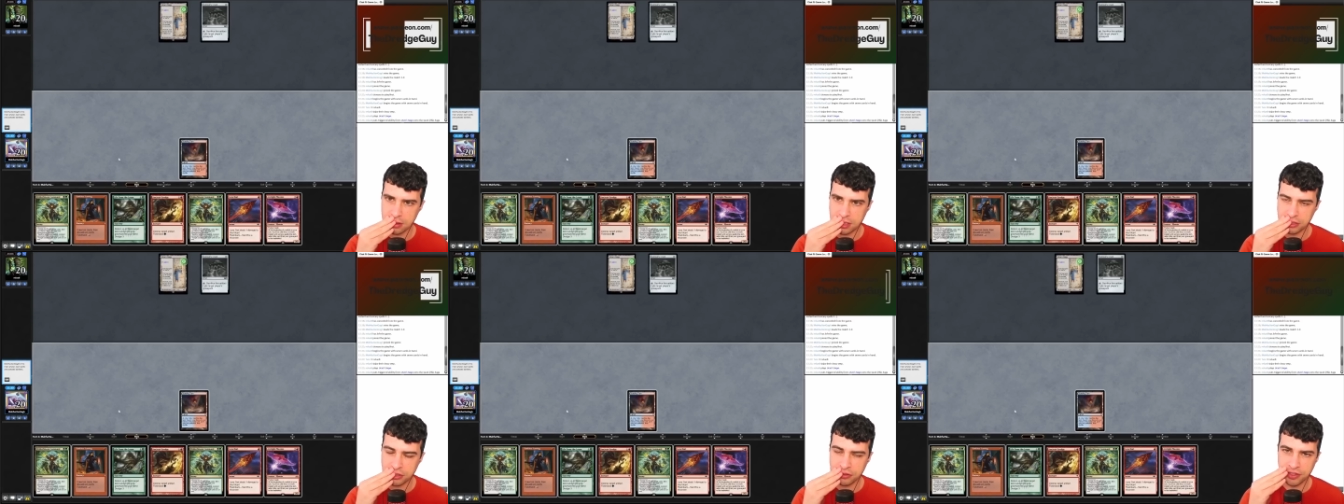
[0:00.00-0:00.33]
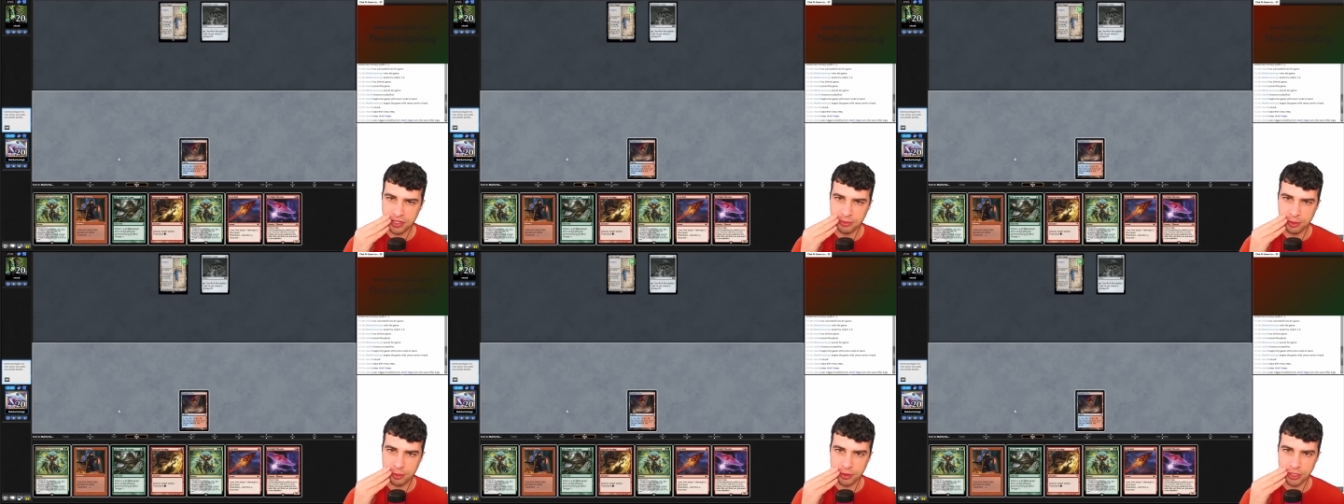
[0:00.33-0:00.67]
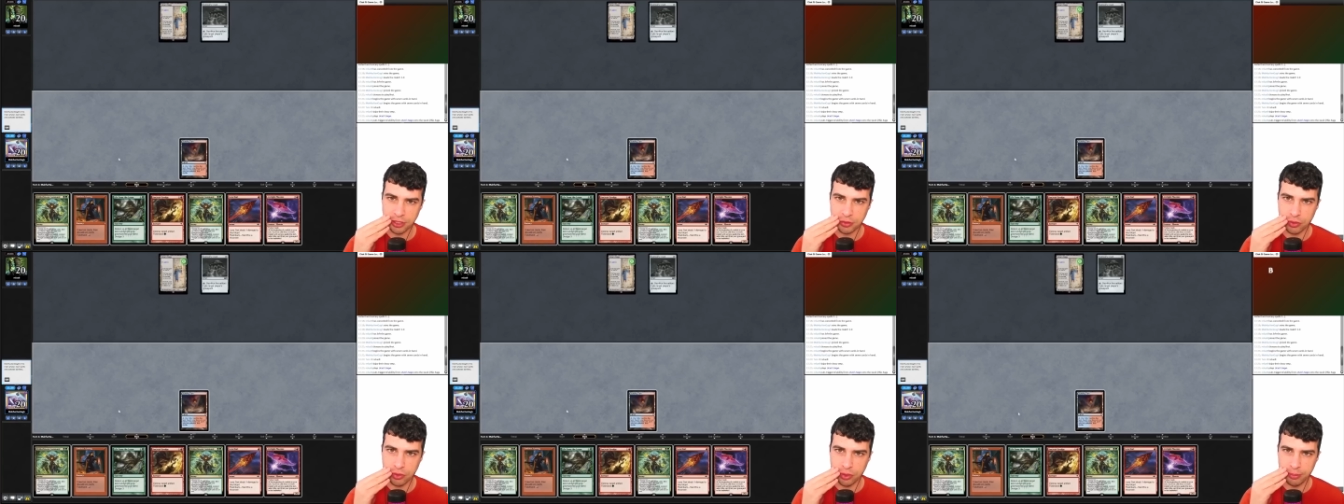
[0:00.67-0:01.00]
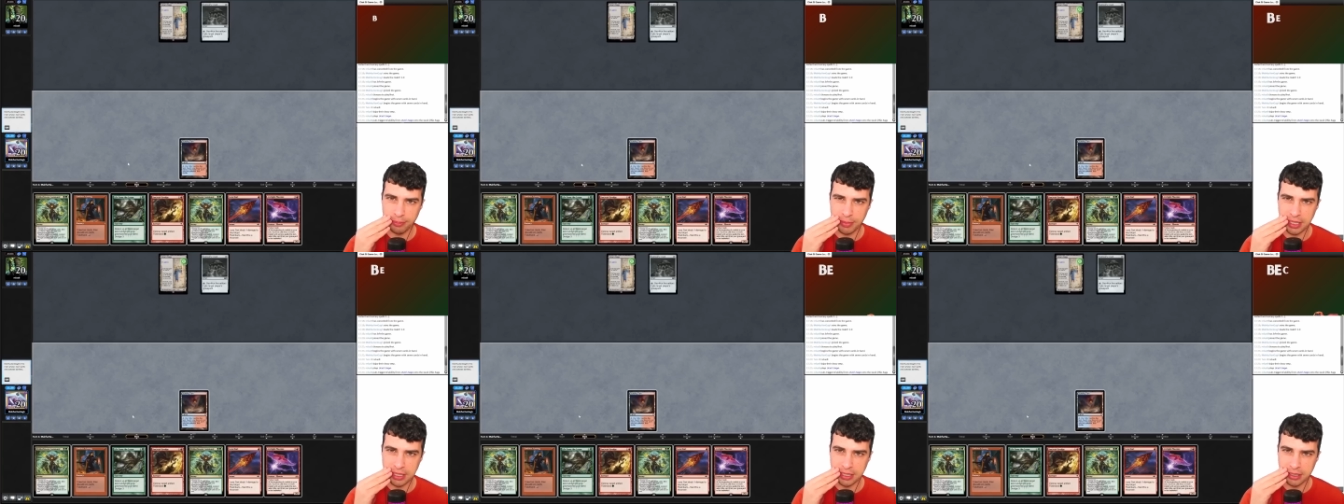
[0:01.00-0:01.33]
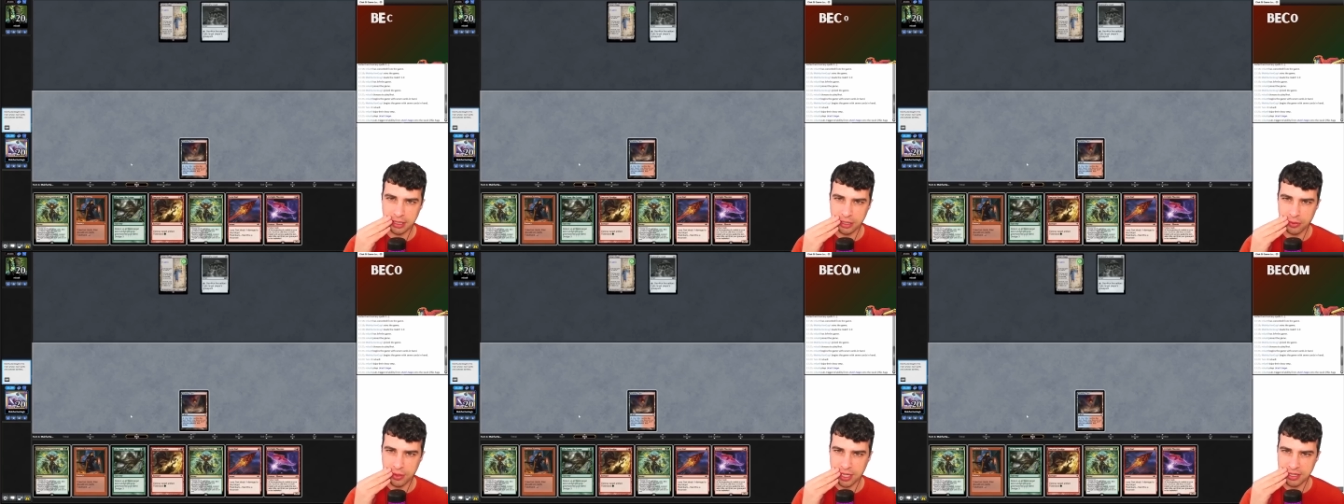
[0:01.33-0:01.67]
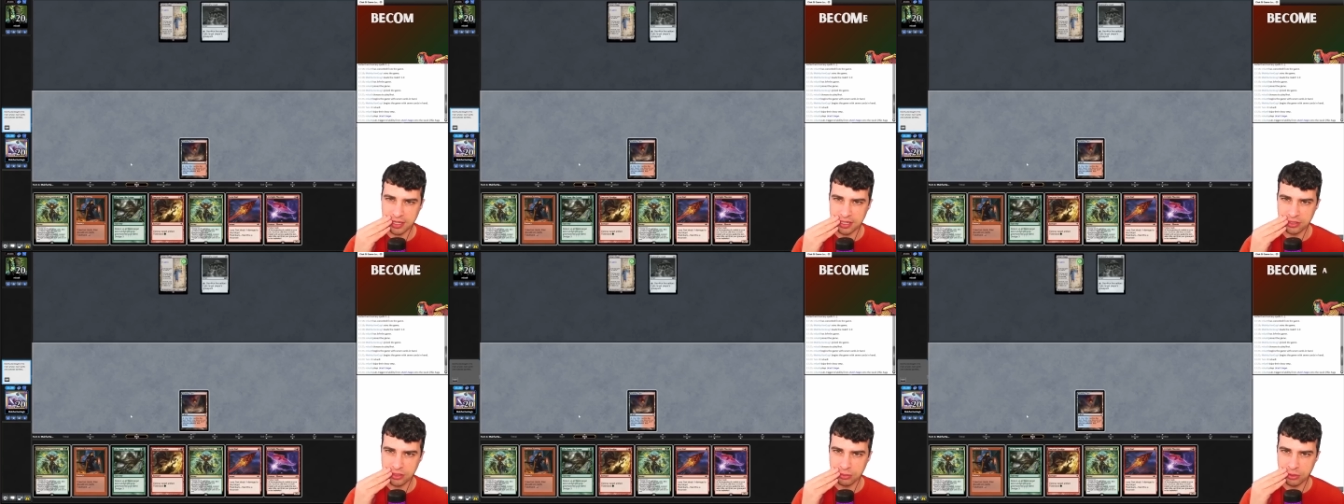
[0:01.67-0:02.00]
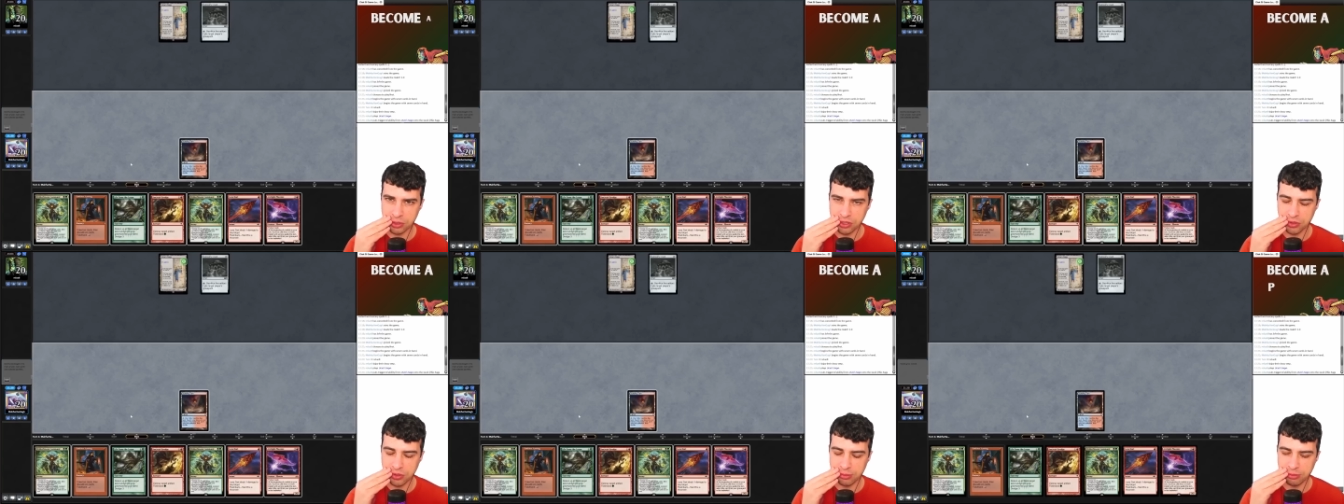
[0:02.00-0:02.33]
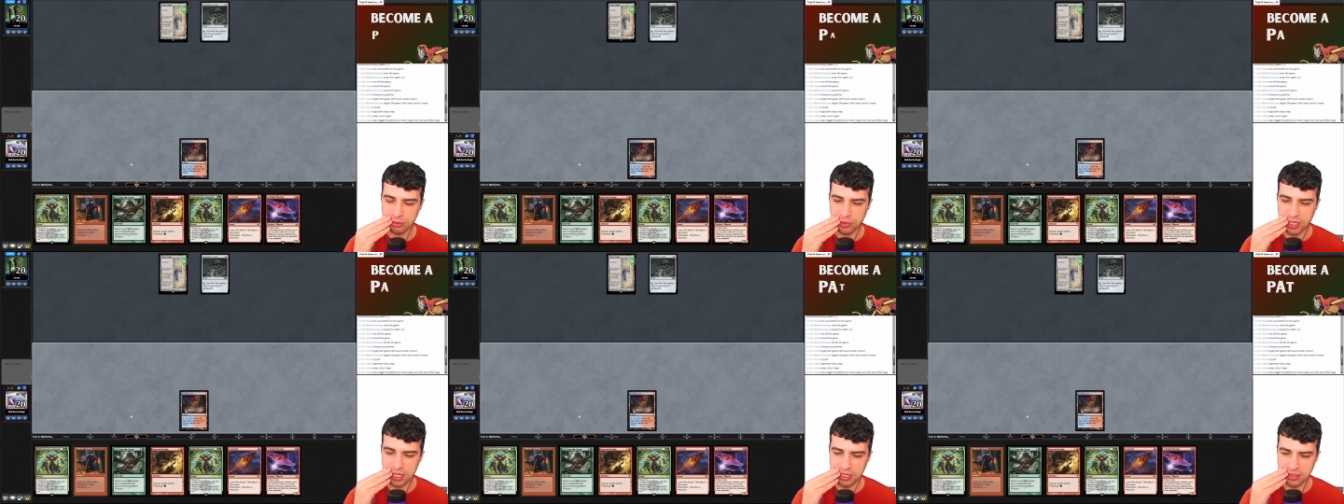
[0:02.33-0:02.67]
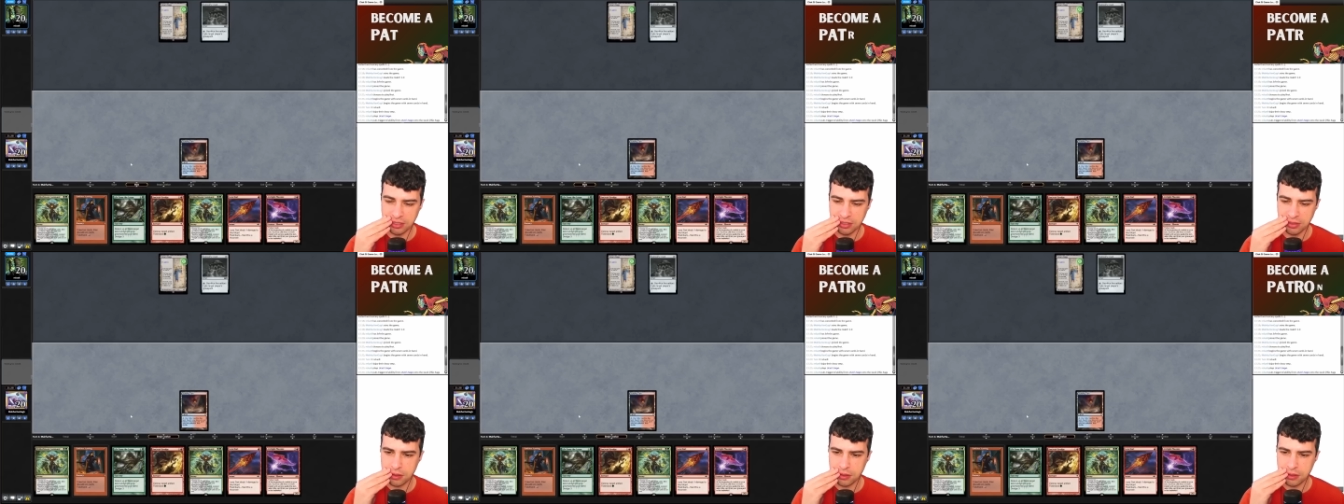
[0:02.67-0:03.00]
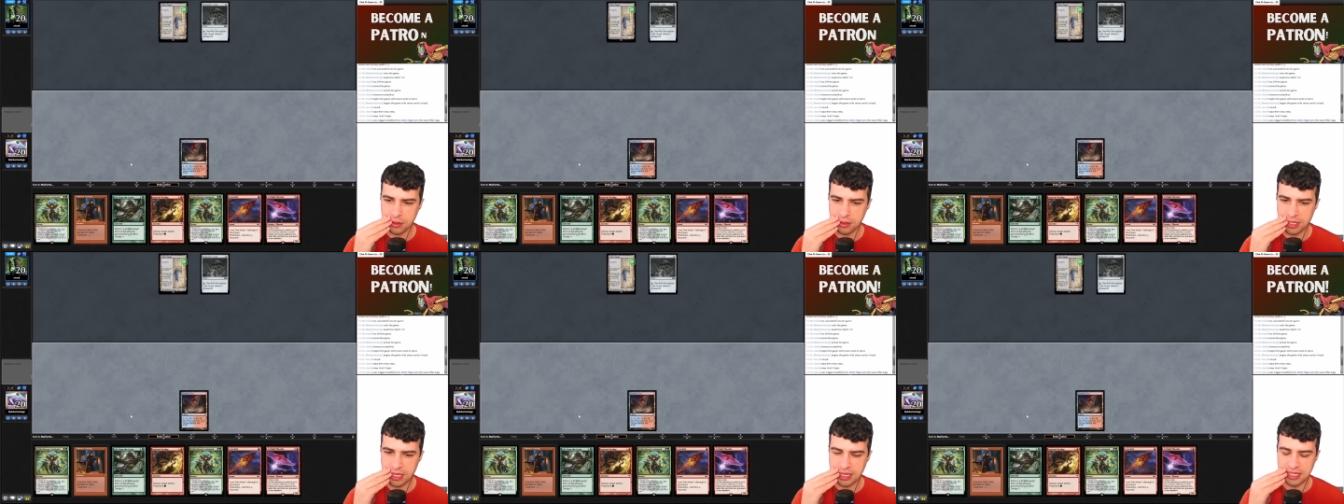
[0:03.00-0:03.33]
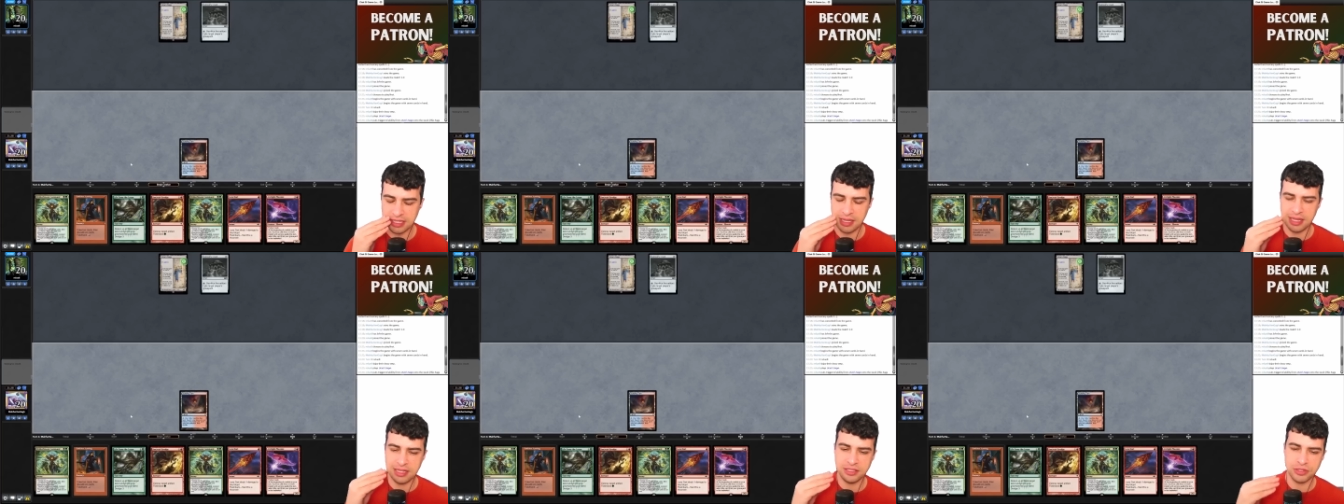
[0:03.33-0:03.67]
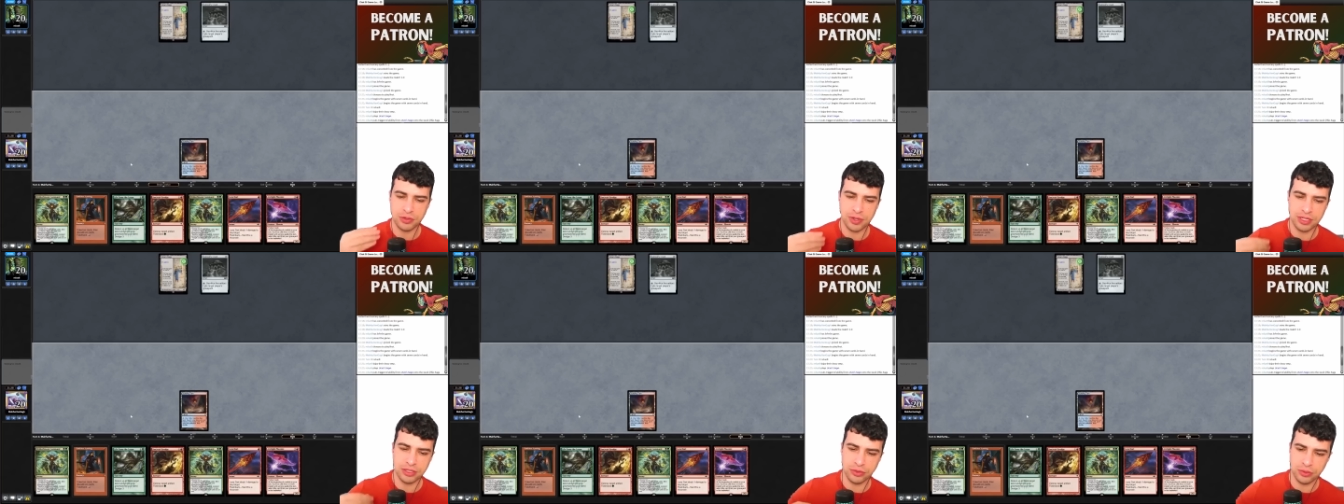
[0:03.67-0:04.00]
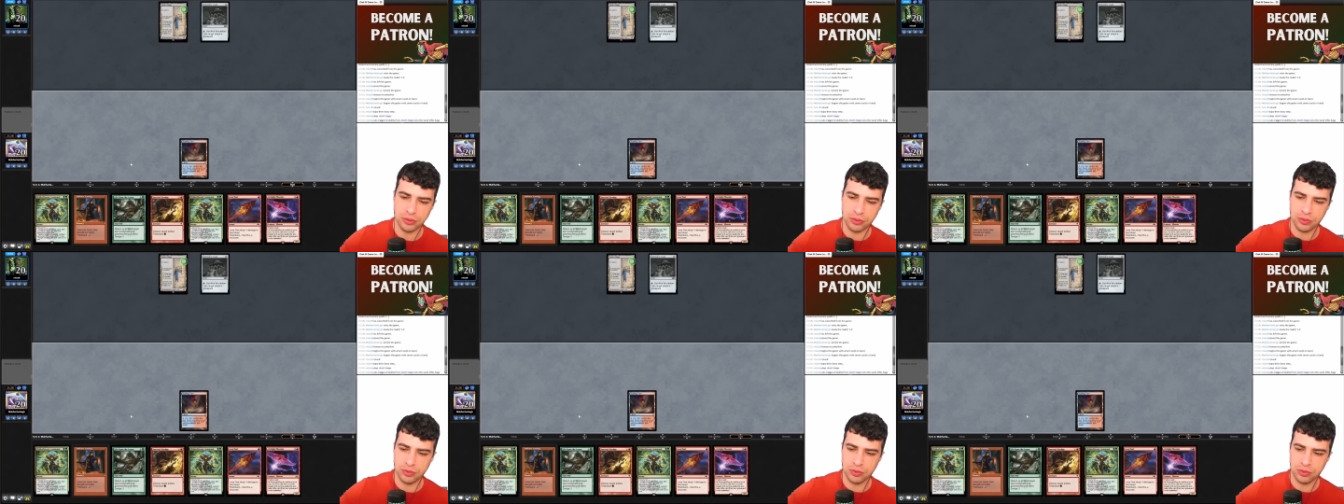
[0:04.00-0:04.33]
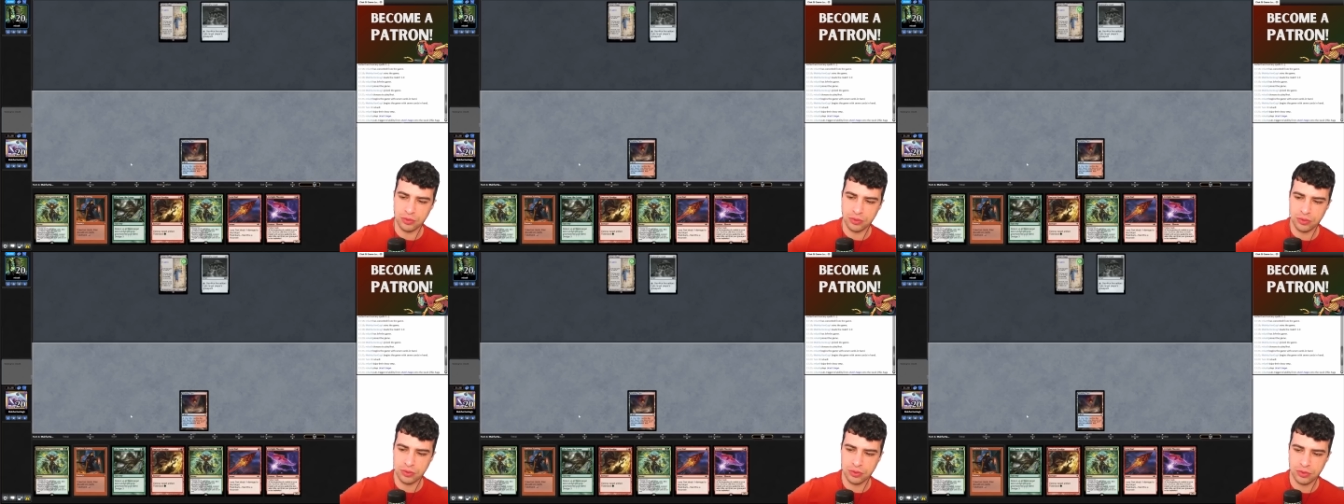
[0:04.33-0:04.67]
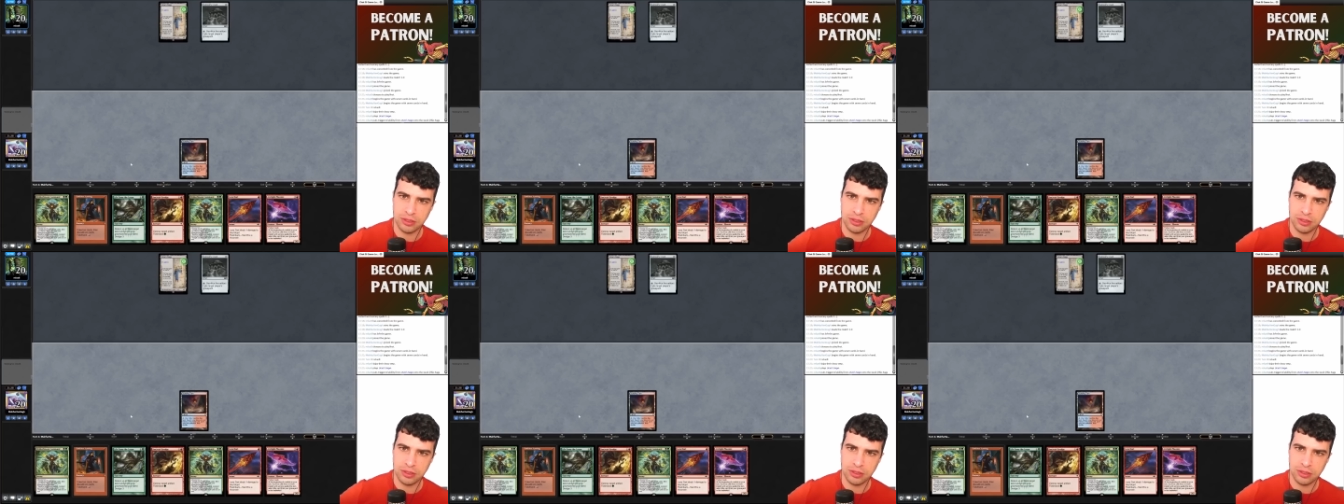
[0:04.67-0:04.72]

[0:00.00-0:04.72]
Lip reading: I don't think my opponent will immediately crack that Tormod Script, right? Yeah, let's try to